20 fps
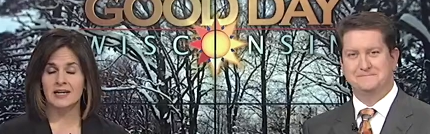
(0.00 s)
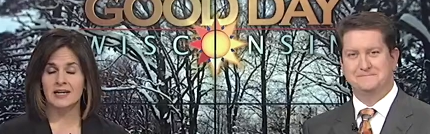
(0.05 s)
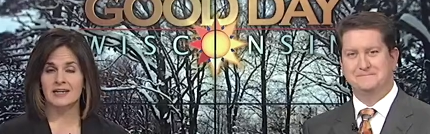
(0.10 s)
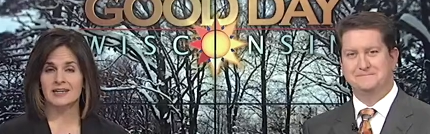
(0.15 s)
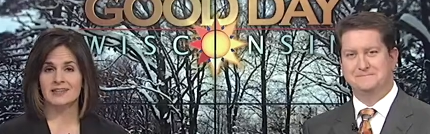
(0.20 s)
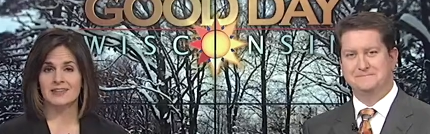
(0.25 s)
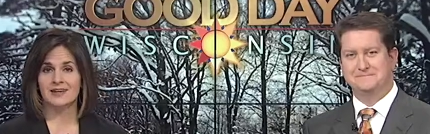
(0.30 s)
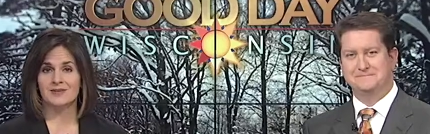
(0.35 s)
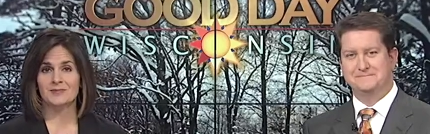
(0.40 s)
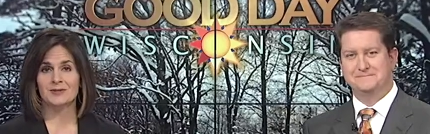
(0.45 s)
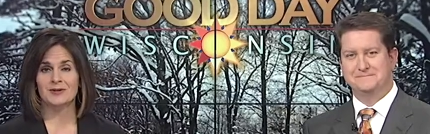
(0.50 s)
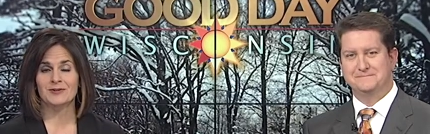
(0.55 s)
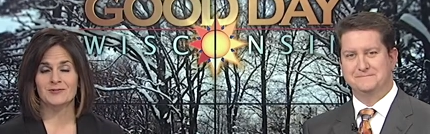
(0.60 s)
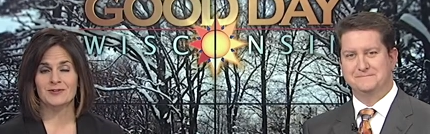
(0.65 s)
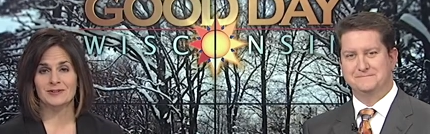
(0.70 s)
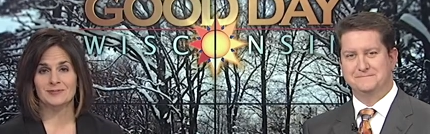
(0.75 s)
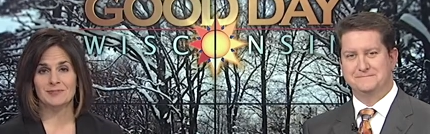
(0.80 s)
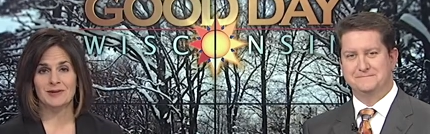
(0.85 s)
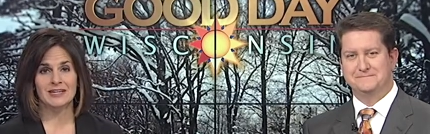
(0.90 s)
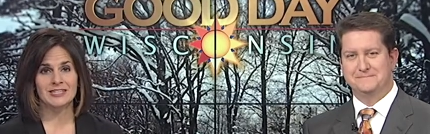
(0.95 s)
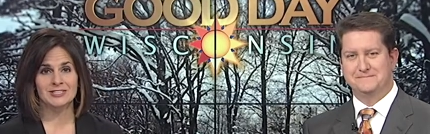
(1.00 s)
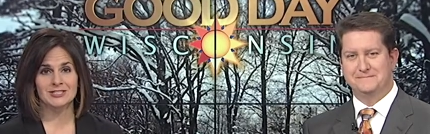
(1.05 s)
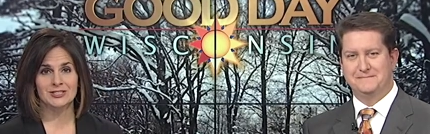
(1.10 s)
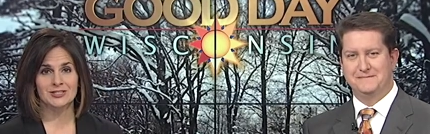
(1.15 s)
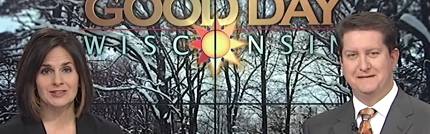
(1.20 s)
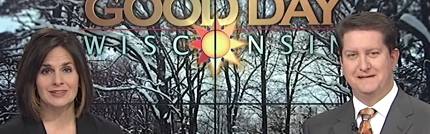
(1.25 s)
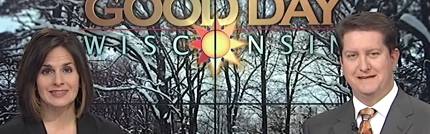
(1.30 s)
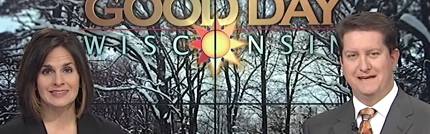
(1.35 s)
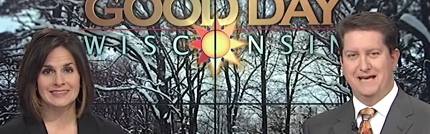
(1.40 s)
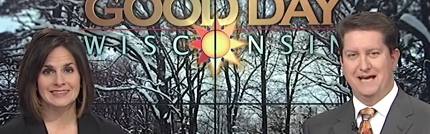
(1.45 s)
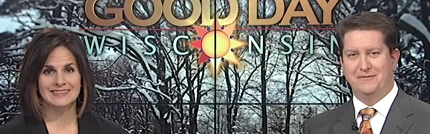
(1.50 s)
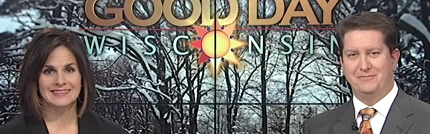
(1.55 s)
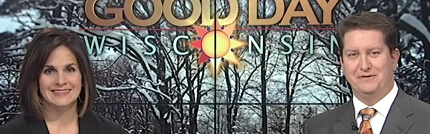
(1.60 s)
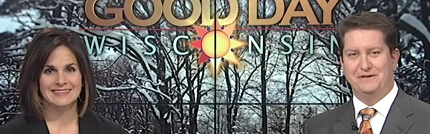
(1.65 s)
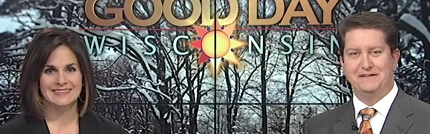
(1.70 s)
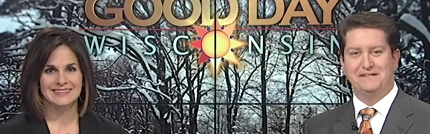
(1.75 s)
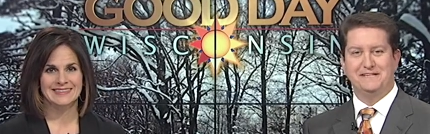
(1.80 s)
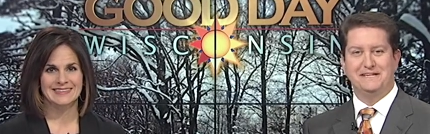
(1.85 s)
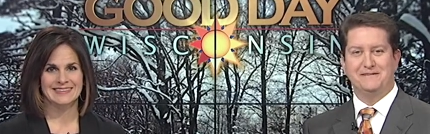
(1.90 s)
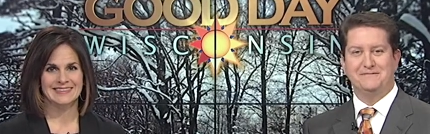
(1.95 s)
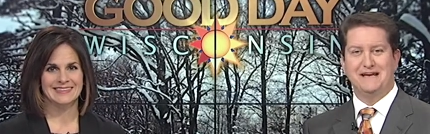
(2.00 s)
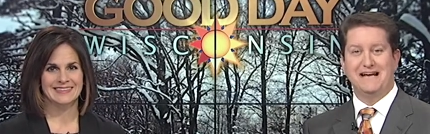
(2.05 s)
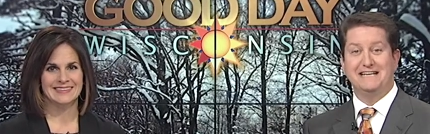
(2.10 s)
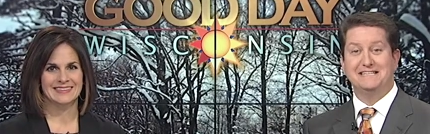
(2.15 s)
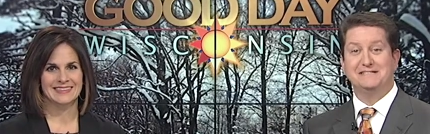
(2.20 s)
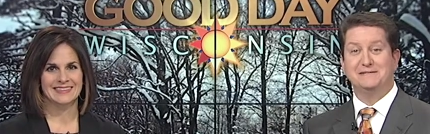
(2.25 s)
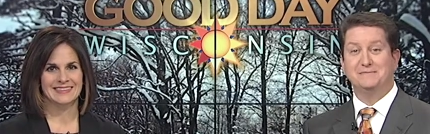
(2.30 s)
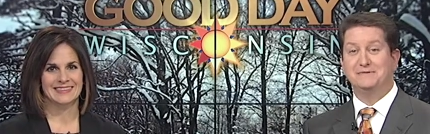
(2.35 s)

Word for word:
Speaker 1: Taking that perfect picture?
Speaker 2: Emily Deem has